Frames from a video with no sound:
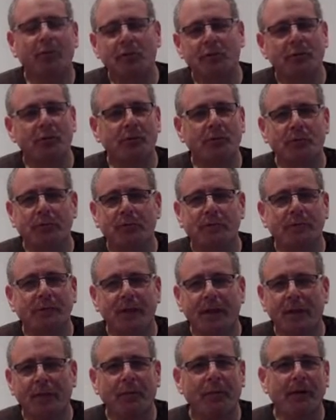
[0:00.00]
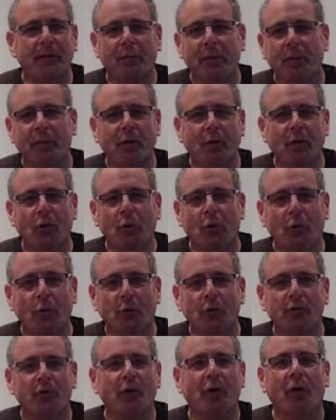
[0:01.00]
the students and I think about the
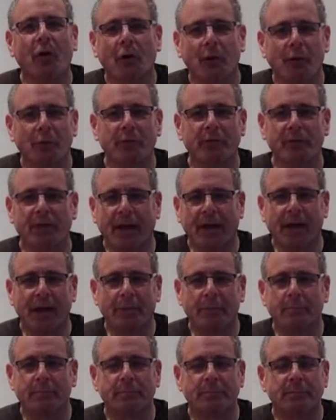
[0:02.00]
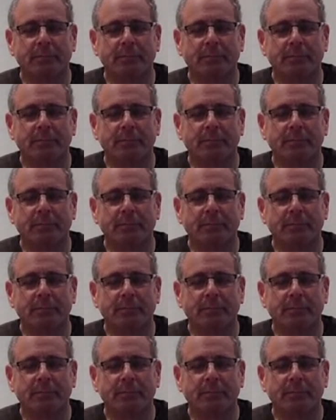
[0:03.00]
goals all the time.